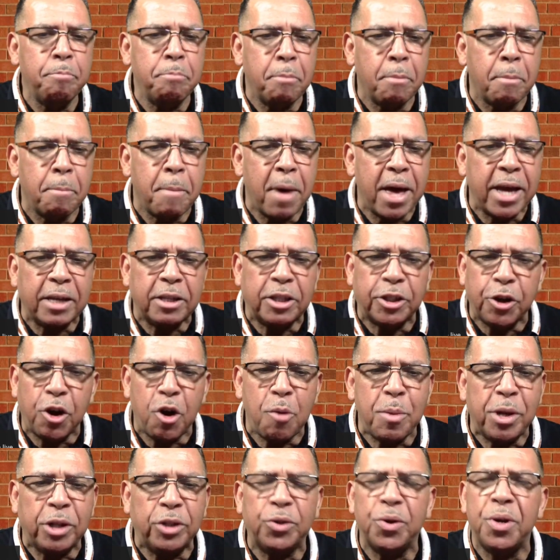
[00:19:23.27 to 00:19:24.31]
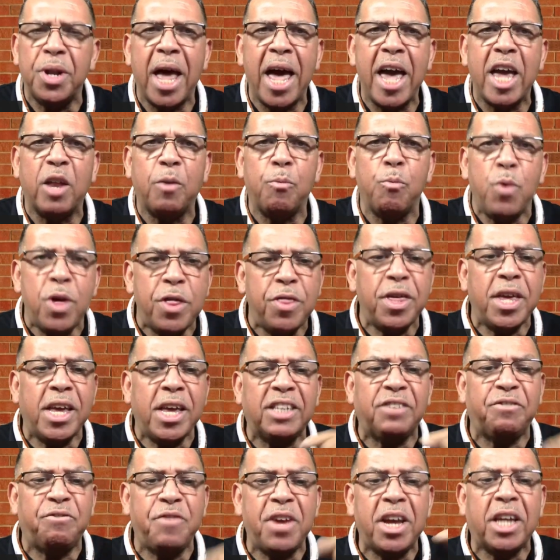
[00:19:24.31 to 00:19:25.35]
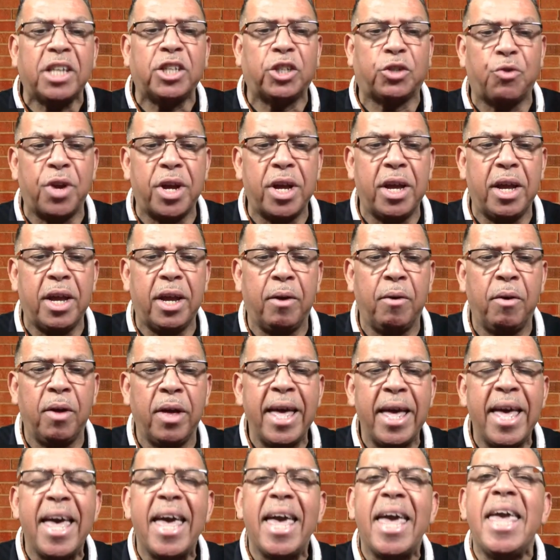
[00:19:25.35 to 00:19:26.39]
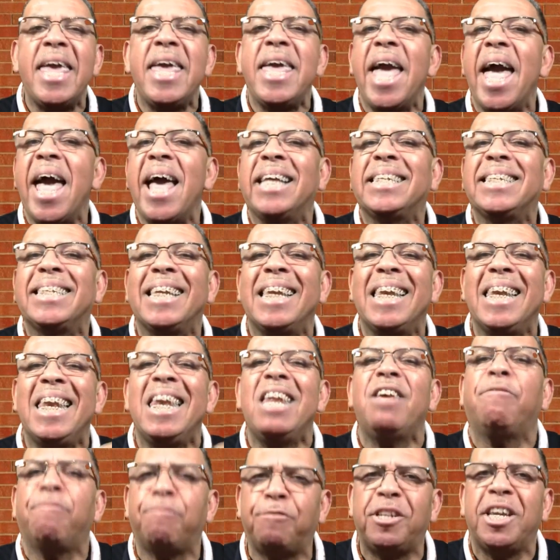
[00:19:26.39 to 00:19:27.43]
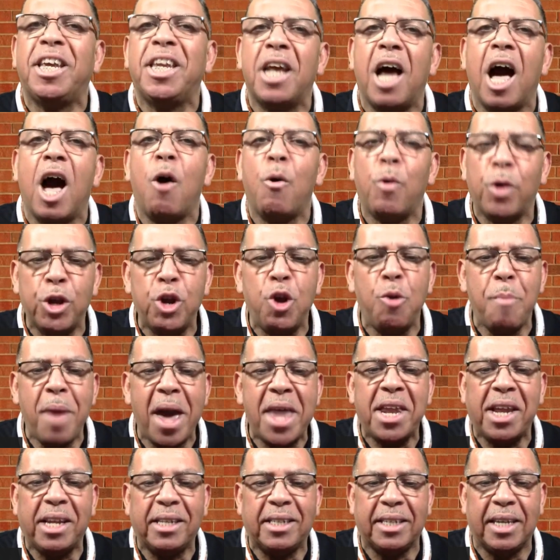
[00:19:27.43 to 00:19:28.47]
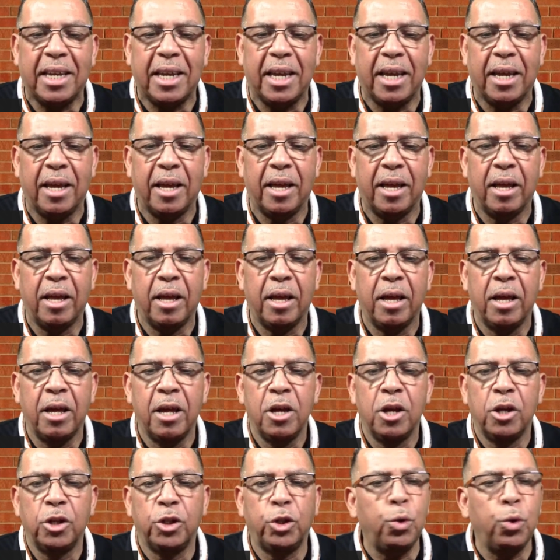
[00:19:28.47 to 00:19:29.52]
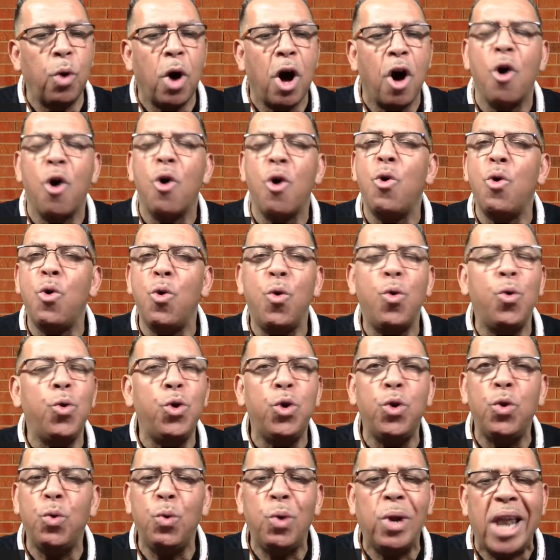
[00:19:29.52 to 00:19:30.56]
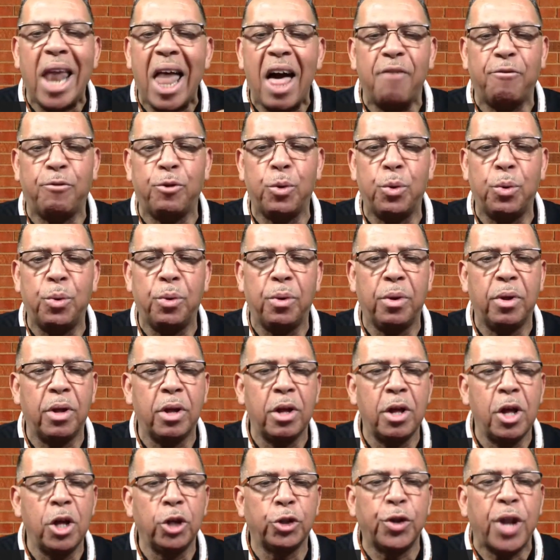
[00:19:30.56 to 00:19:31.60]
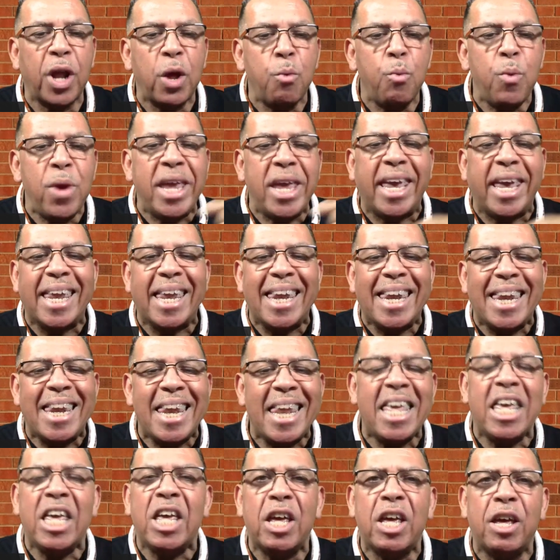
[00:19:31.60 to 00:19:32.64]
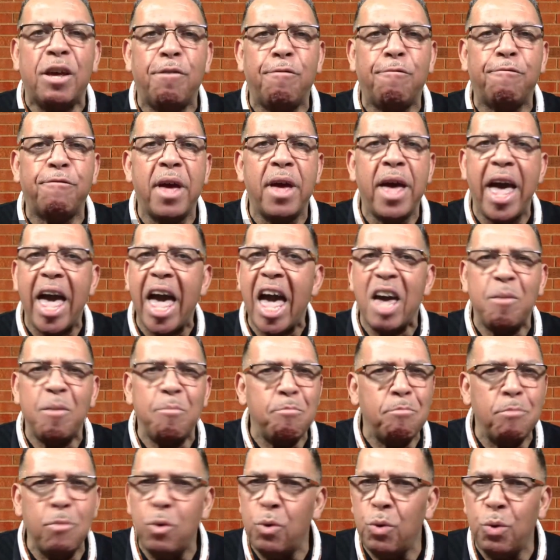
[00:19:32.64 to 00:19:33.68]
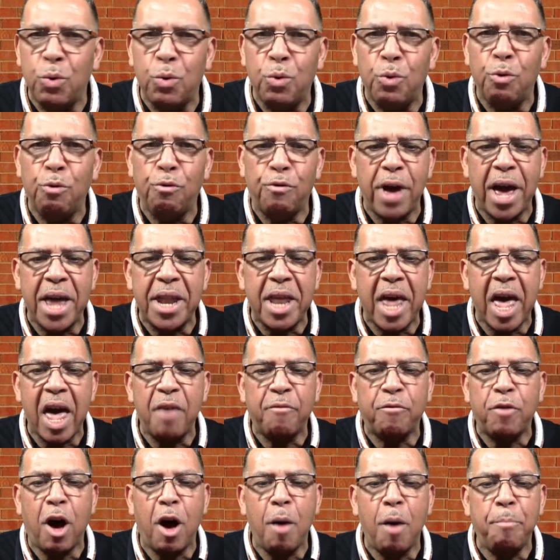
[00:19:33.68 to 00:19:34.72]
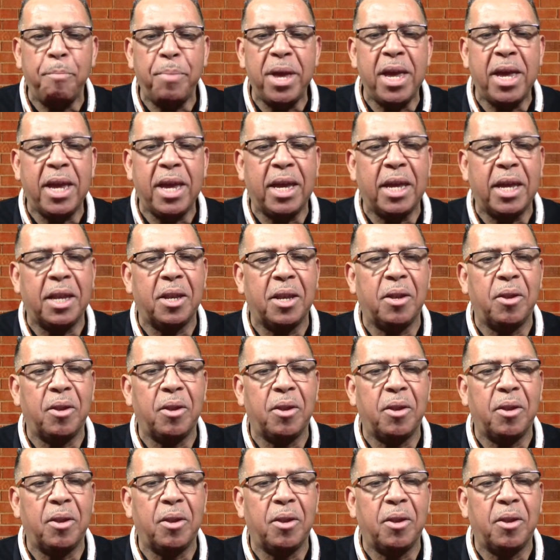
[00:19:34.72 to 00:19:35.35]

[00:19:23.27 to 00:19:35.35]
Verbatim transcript: my sermon tonight. With his victory, he has lifted our humanity to a whole new level so that we can live and move and have our being.